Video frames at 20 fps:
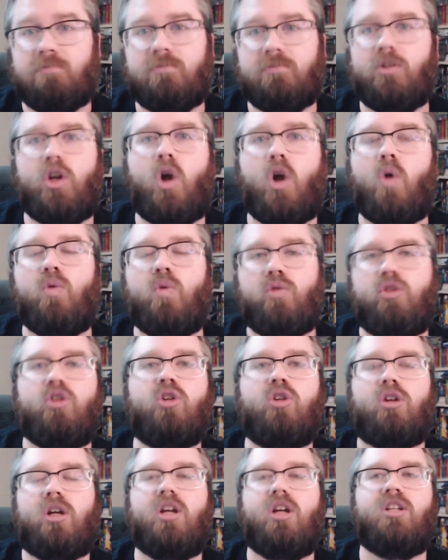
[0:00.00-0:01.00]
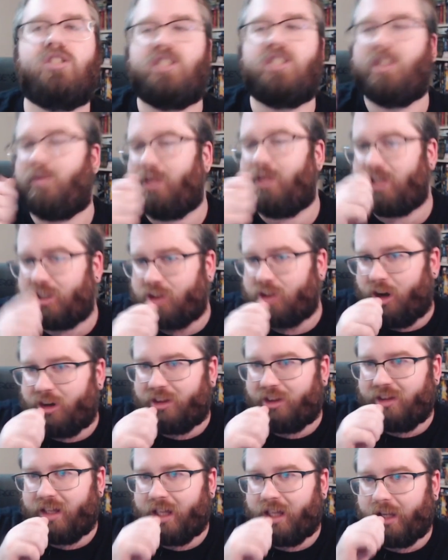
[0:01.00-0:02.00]
you know, when she talked to
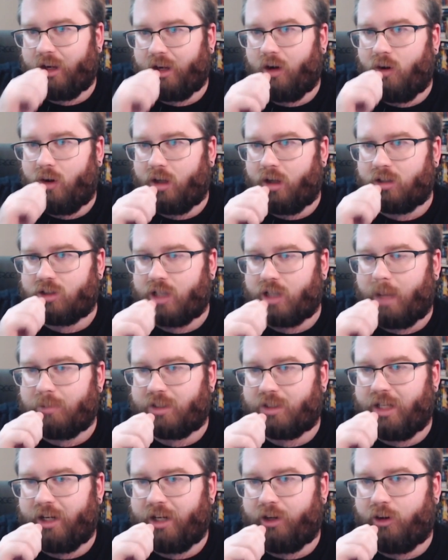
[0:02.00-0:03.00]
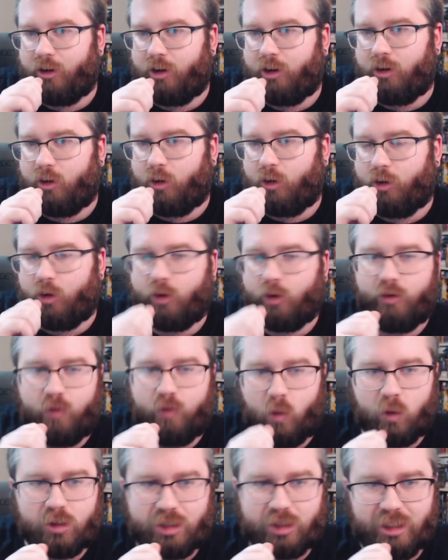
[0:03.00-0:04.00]
the thing, like, you know, like, stop saying your
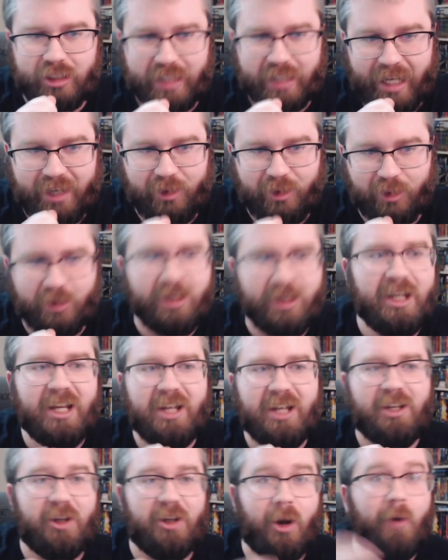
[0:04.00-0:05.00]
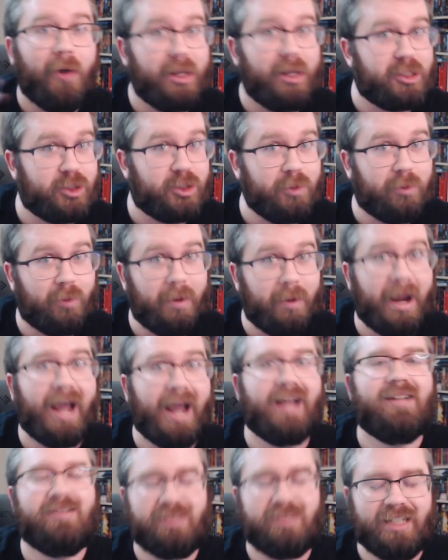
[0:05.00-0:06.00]
forces and your, you know, and
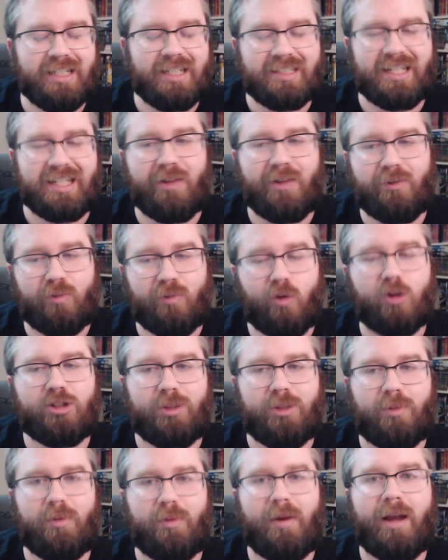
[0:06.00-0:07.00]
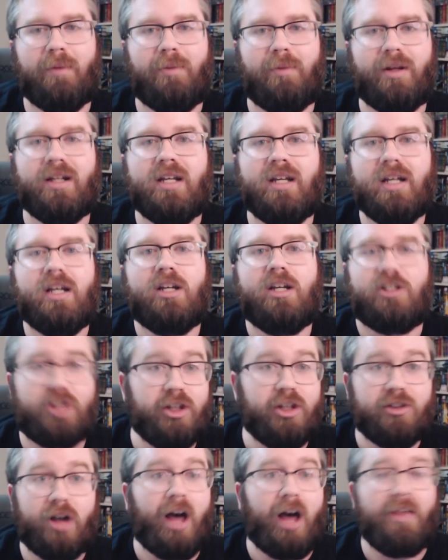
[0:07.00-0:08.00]
Superman, didn't say the word Superman, but she
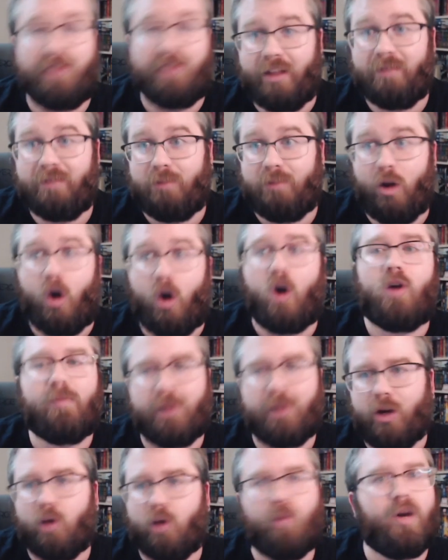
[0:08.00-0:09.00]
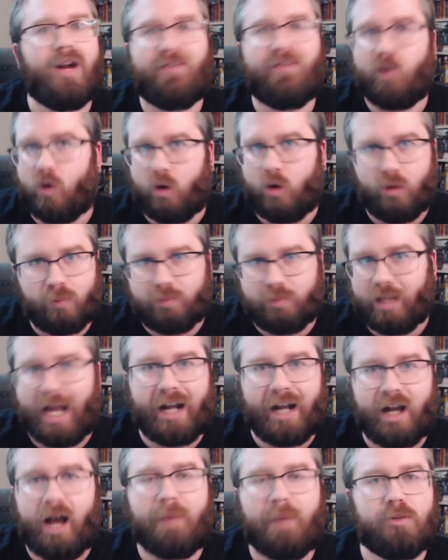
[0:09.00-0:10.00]
thought that the army or whatever, or
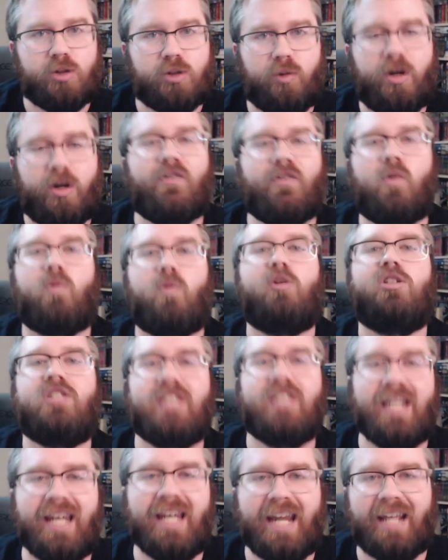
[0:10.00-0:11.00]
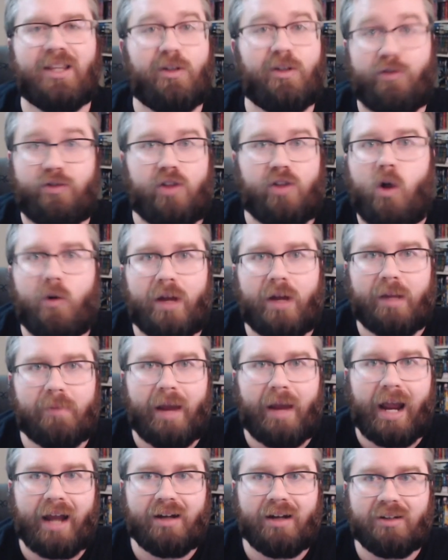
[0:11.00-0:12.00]
Black Ops or whatever, were sending the floating
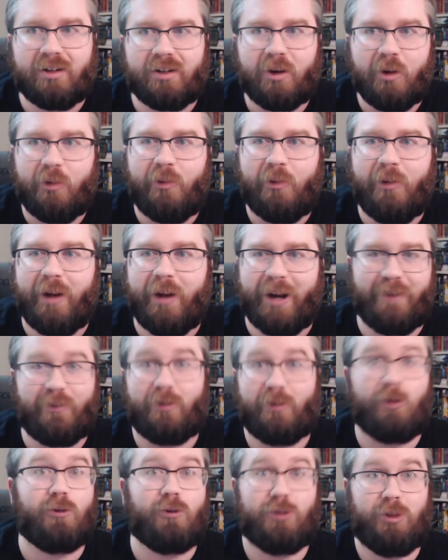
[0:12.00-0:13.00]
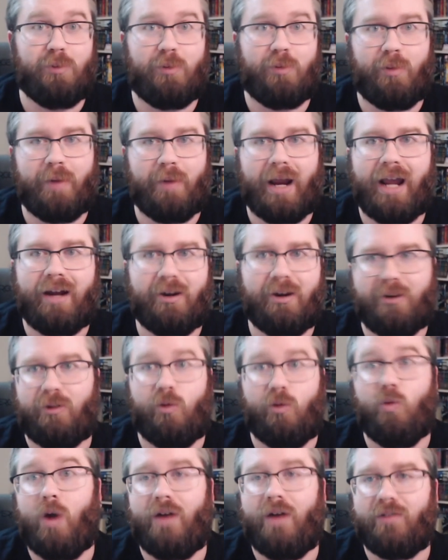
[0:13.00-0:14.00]
man or whatever, or Superman or
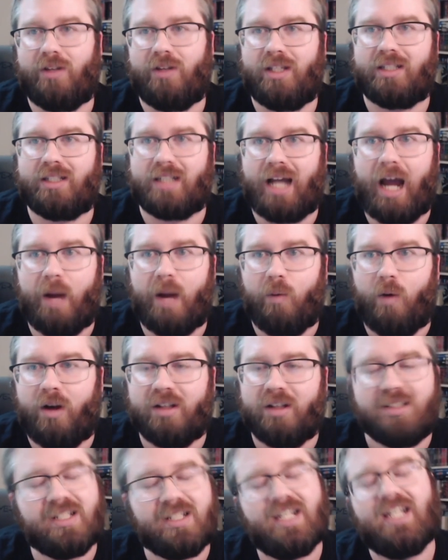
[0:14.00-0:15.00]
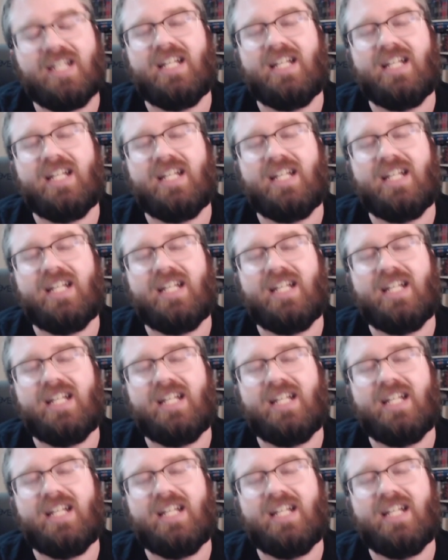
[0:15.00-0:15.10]
whoever this guy was.